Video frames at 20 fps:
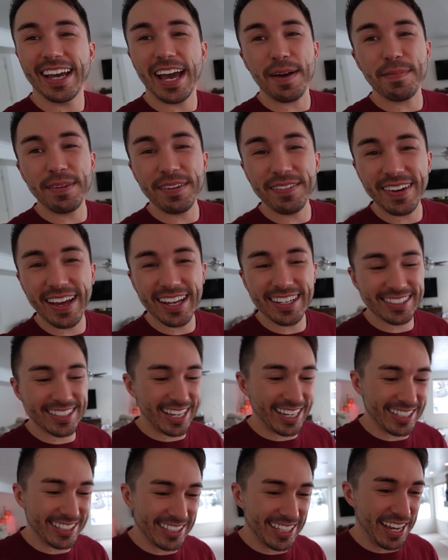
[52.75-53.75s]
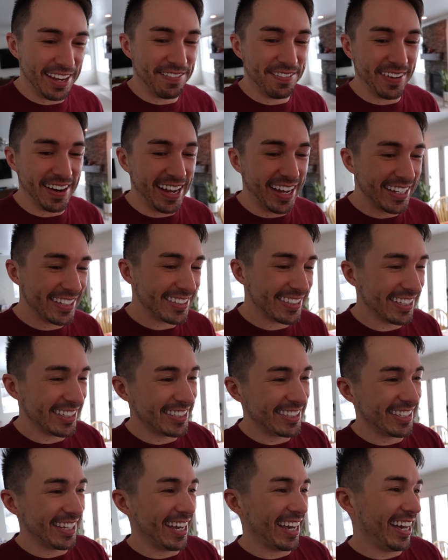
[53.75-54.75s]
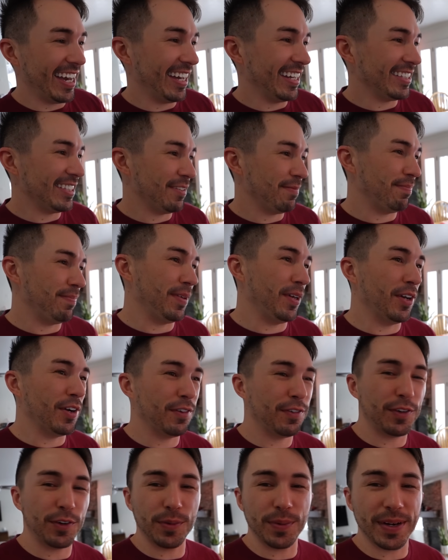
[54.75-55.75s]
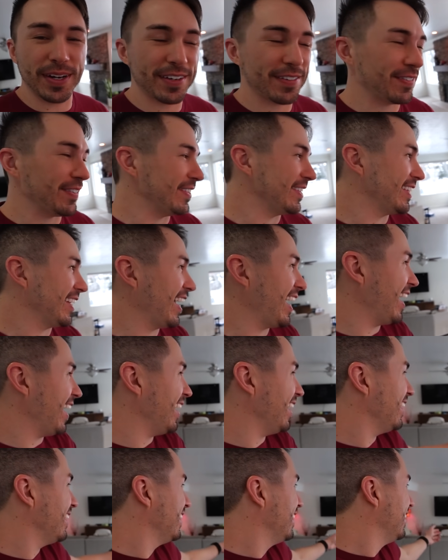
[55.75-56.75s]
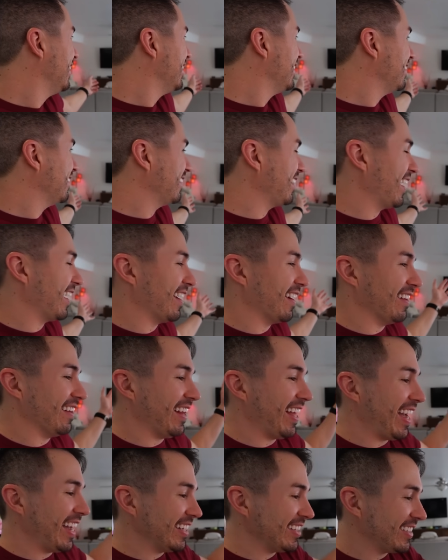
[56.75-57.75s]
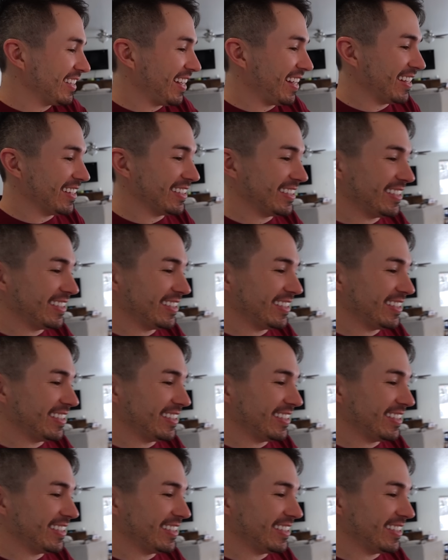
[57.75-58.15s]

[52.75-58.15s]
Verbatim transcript: Happy Valentine's Day, friends. It's a beautiful, wonderful day. Got our lights all